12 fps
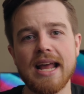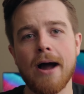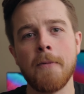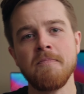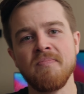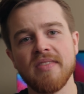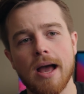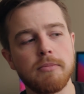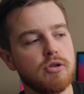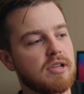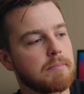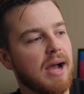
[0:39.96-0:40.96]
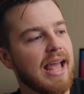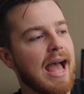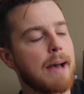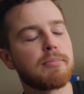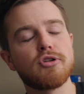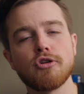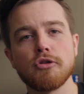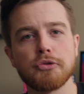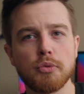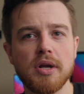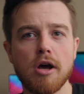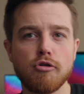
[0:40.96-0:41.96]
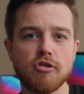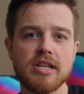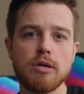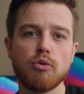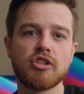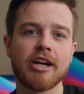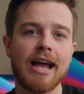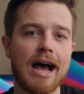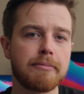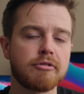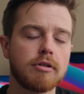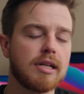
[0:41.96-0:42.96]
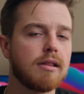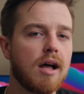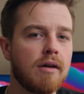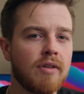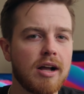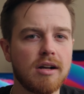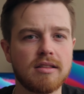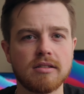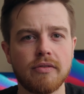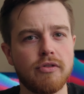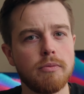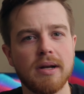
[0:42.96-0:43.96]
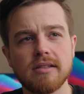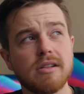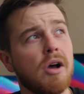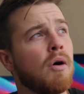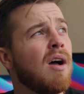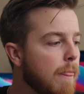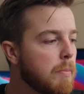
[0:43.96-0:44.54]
now, I'm using my Aperture 300D, which I absolutely love. I got this a few months ago.